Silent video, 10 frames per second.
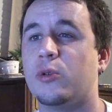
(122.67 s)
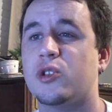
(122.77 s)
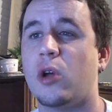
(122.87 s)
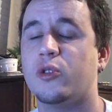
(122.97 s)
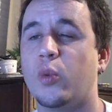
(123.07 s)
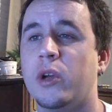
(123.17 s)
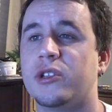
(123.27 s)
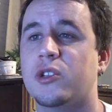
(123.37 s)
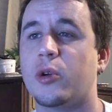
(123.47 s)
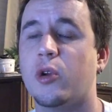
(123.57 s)
goes on to
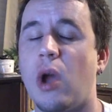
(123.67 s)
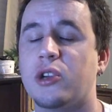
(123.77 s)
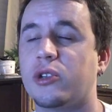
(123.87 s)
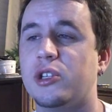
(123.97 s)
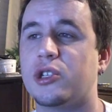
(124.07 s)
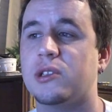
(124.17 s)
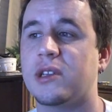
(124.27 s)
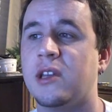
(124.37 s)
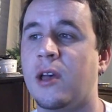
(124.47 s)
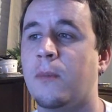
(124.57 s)
win. So congratulations
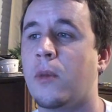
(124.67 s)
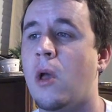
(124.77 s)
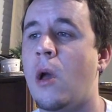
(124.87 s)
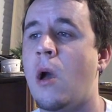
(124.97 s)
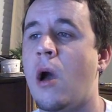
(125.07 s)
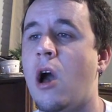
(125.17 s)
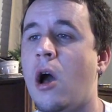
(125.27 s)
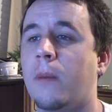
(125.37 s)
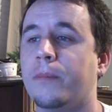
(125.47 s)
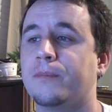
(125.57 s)
to him.
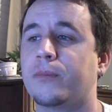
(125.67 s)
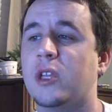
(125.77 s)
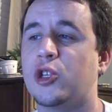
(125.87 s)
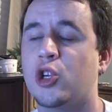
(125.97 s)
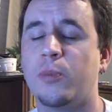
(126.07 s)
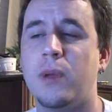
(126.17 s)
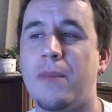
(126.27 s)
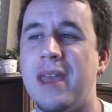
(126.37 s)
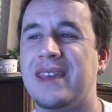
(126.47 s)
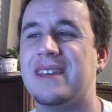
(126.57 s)
He should be
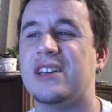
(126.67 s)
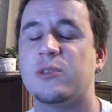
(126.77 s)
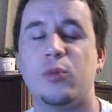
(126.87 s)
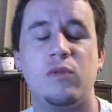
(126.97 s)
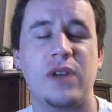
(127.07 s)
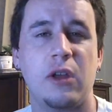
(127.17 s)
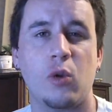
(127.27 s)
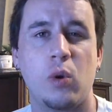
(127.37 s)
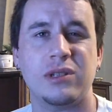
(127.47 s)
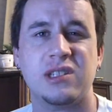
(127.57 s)
making his move down
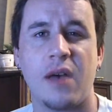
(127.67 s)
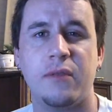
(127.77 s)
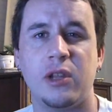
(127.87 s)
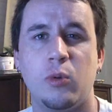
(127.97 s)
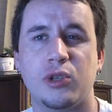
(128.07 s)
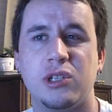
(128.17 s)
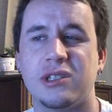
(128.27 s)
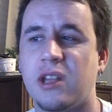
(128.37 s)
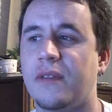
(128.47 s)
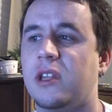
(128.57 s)
to 170, which he
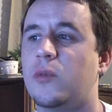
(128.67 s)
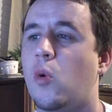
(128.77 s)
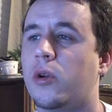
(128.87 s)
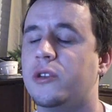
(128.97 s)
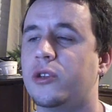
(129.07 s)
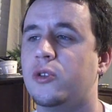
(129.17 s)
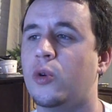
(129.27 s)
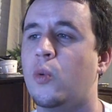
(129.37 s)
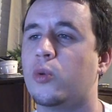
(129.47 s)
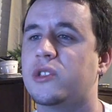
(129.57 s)
said that he wanted to
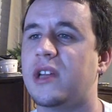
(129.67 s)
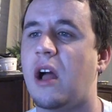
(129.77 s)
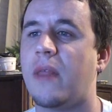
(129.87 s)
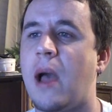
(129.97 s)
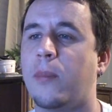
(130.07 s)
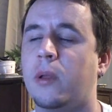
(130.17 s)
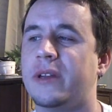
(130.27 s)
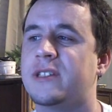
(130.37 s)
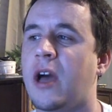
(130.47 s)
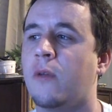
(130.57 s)
do. We'll see how that
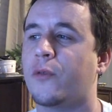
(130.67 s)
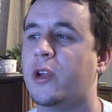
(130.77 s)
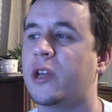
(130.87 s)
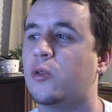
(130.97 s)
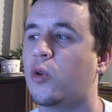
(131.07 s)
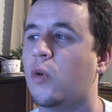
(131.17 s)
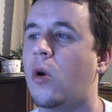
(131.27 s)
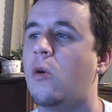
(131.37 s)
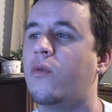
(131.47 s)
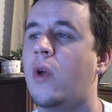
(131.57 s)
plays out. And for Kendall
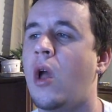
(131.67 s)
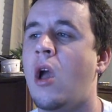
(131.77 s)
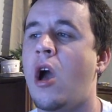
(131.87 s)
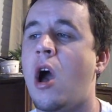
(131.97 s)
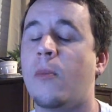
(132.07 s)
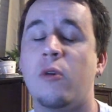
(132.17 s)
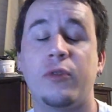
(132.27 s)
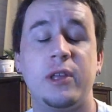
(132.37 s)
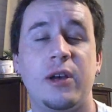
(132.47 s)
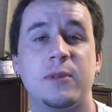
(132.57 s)
Grove,
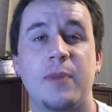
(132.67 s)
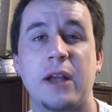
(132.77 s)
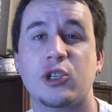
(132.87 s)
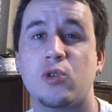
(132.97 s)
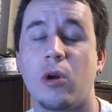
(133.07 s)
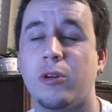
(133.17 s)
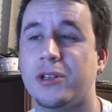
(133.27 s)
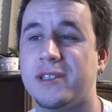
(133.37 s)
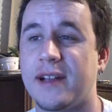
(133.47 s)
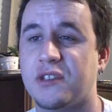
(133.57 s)
hopefully he comes back stronger in
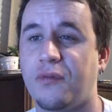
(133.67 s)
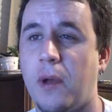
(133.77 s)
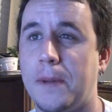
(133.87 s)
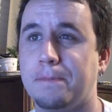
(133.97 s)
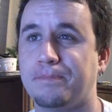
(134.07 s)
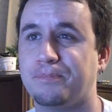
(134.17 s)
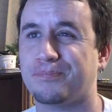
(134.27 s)
his next fight.